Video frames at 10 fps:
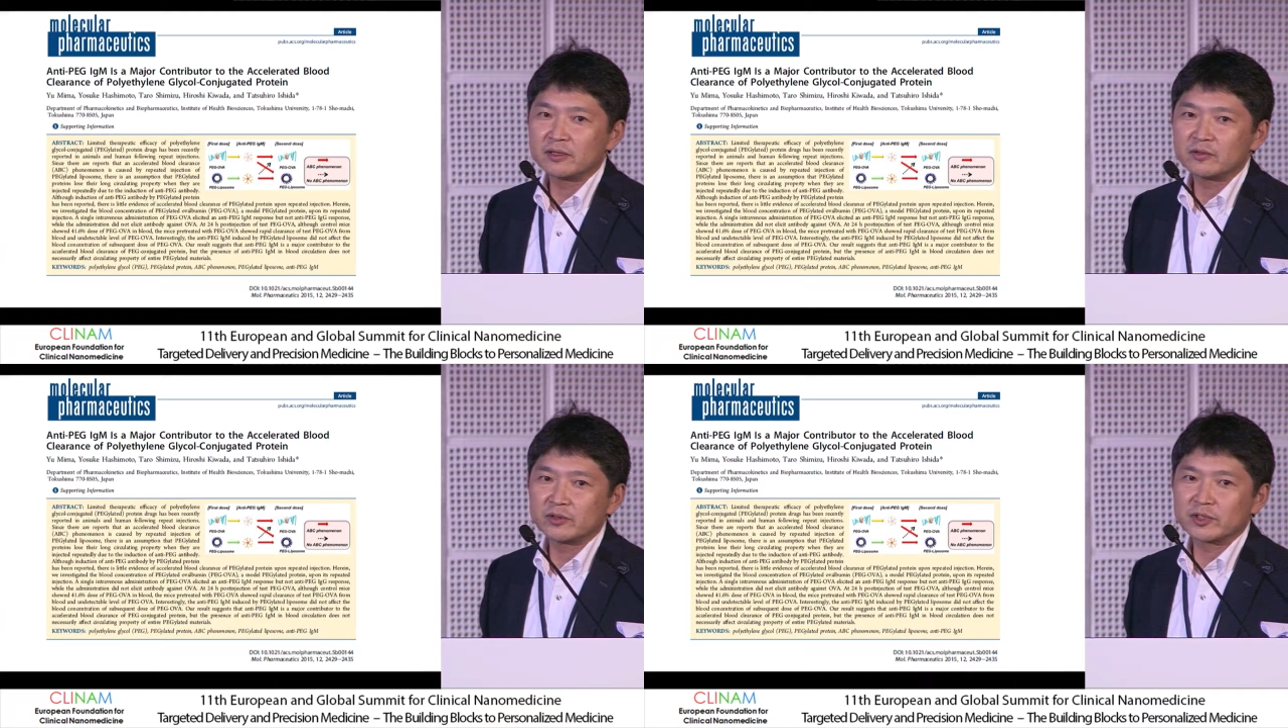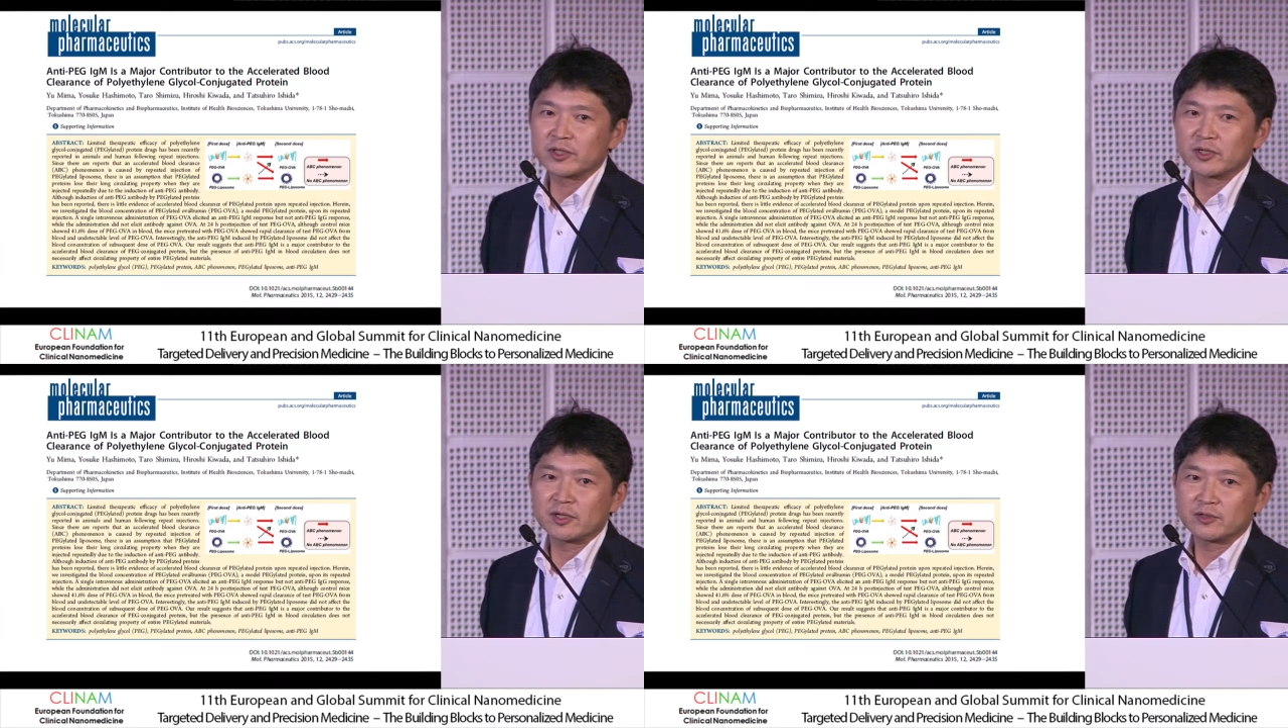for the
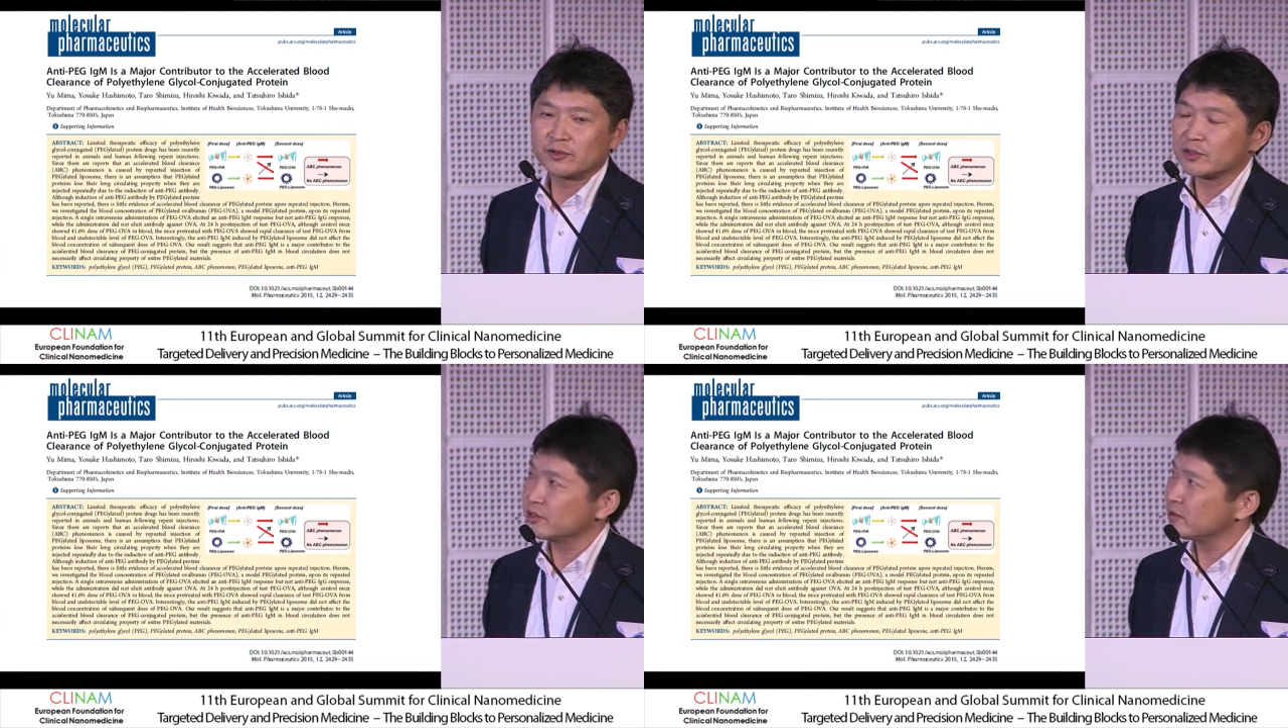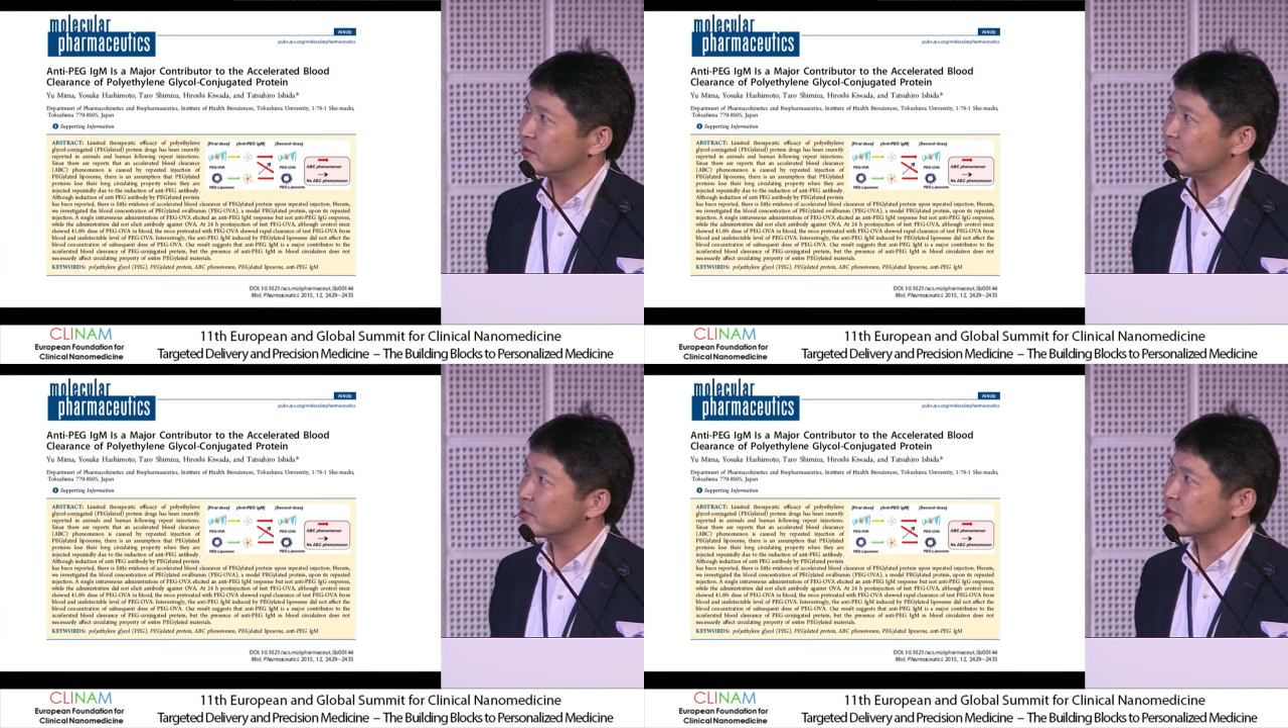second dose,
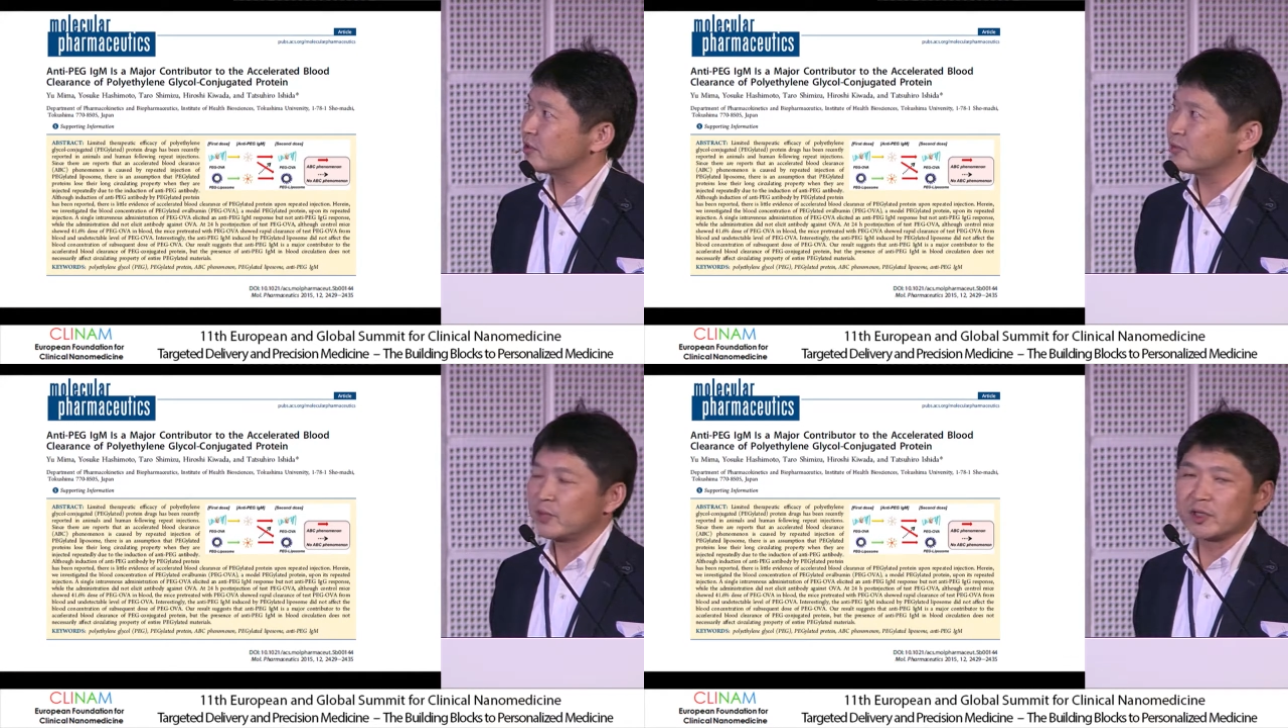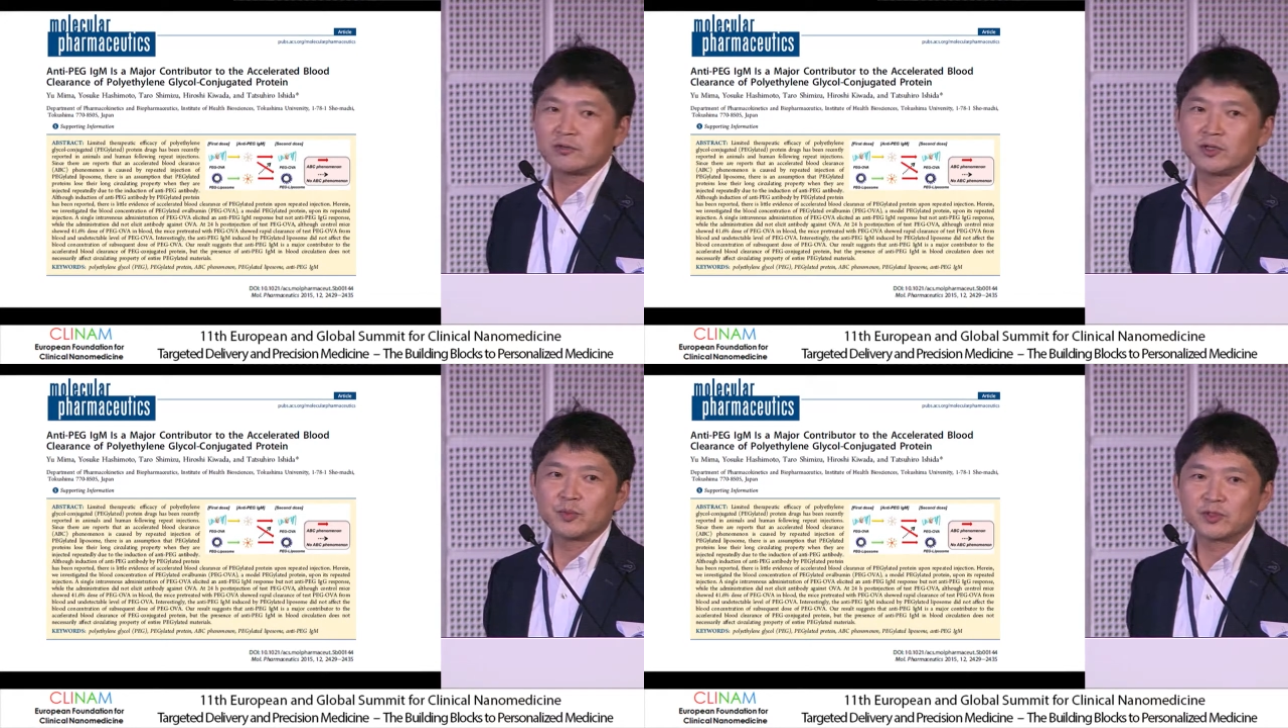also
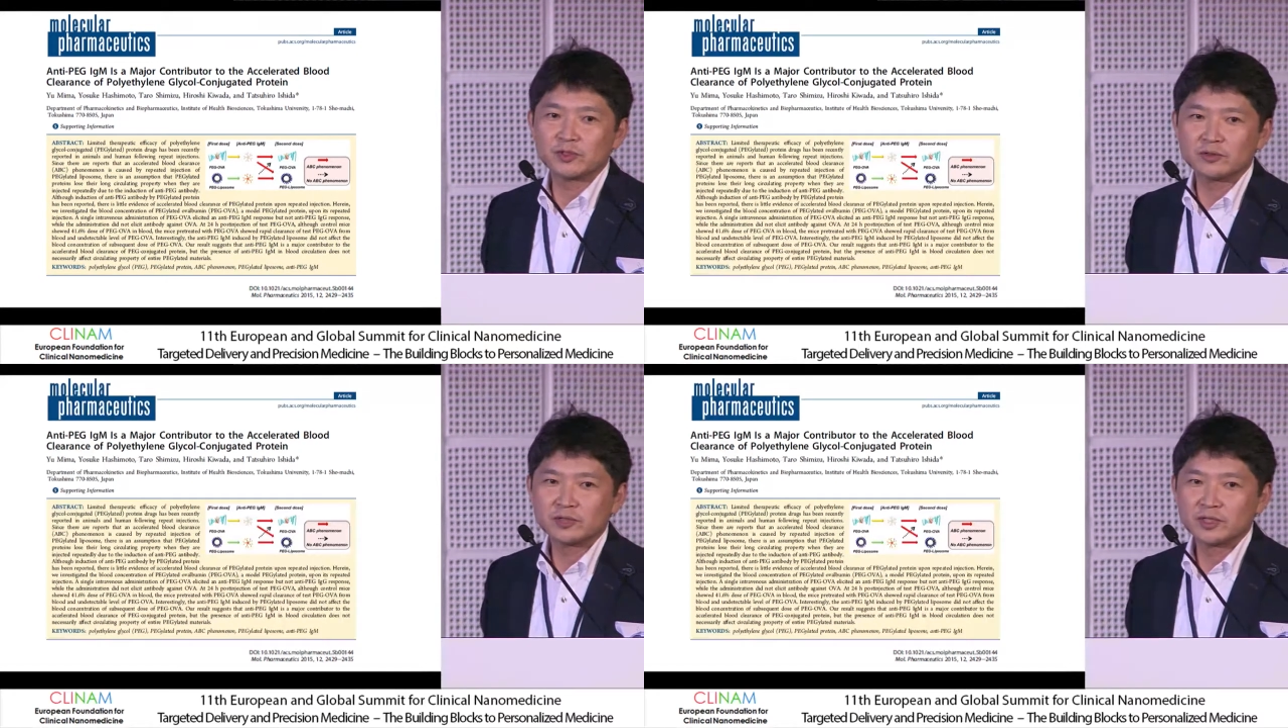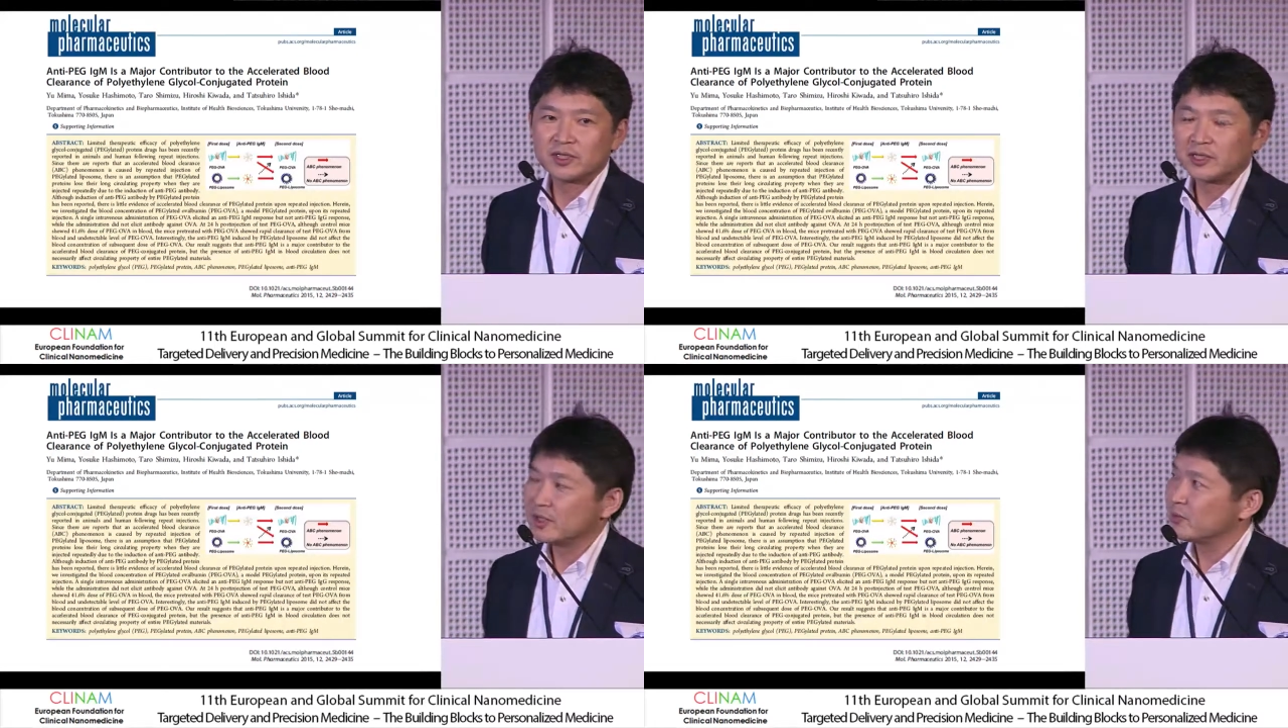PEG liposome.
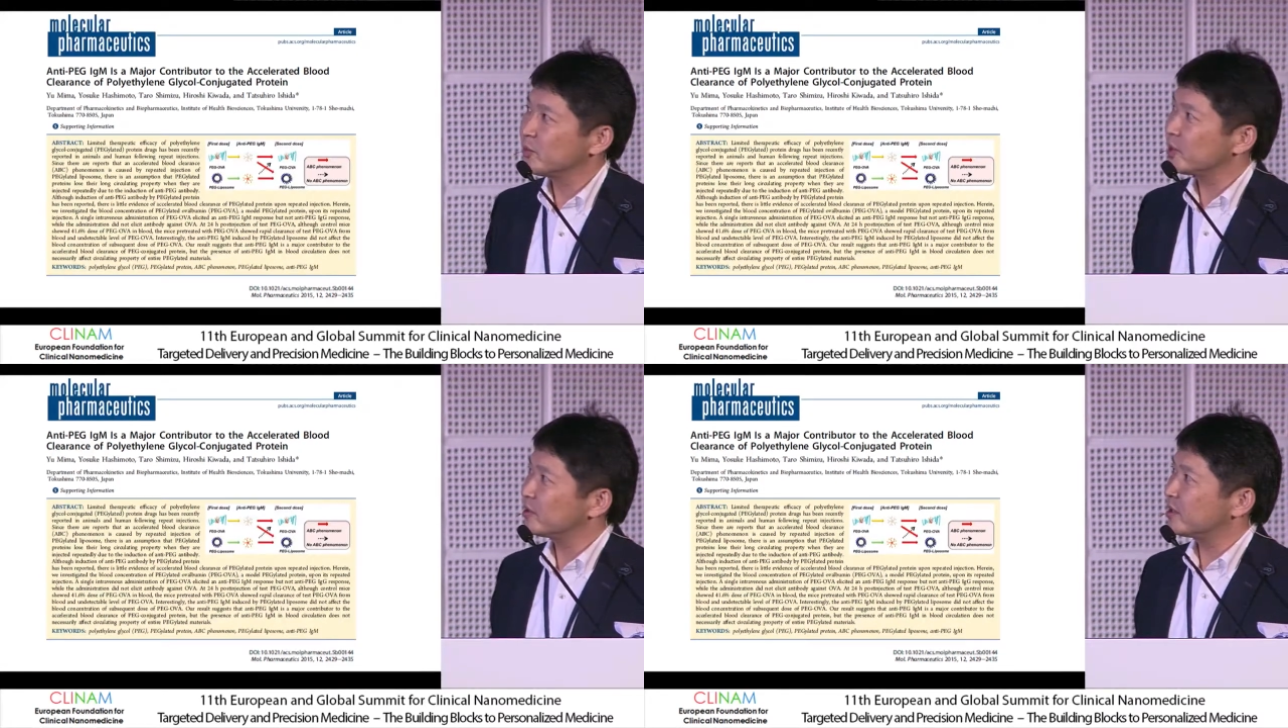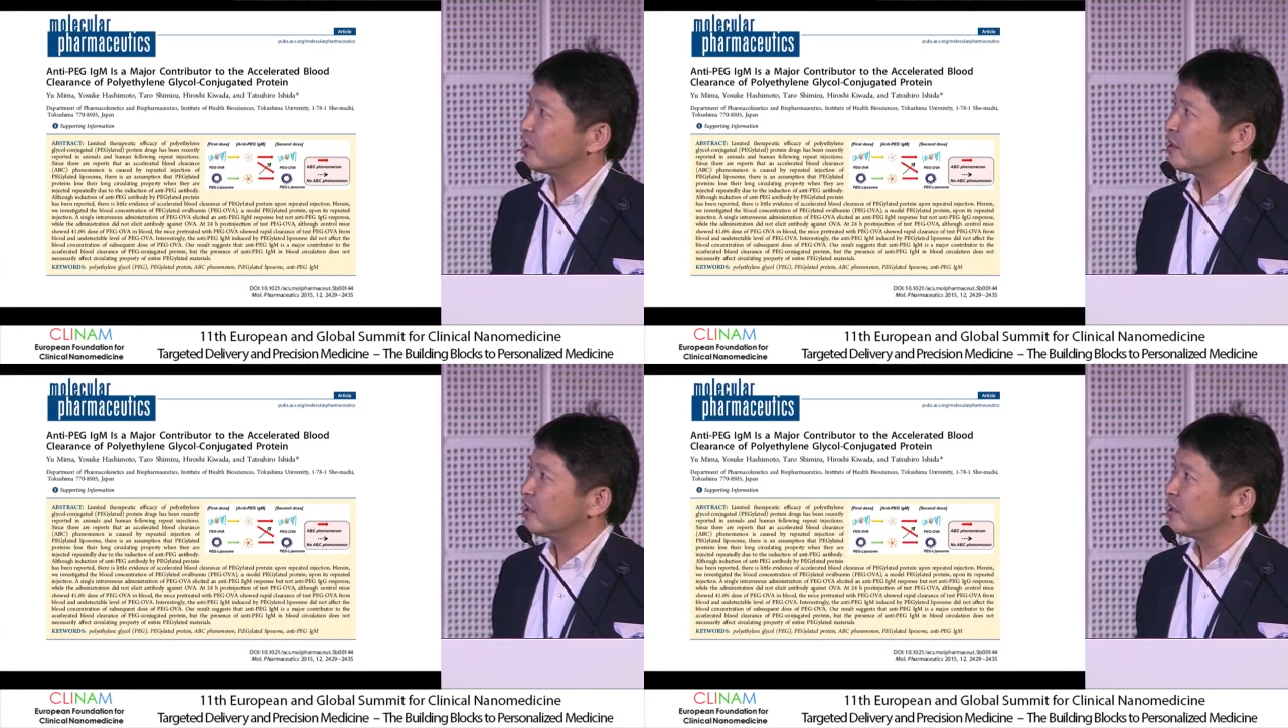But the